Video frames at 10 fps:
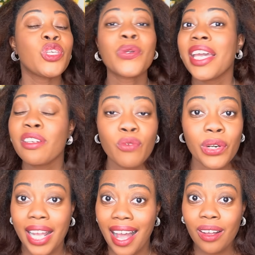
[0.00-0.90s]
You can't
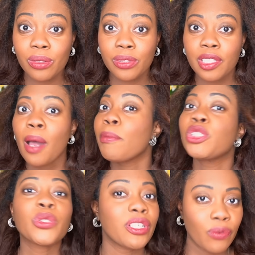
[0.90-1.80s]
afford a house, but
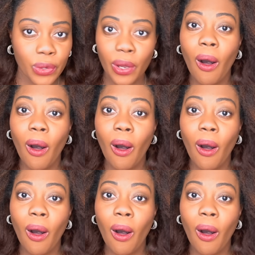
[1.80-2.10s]
you can afford a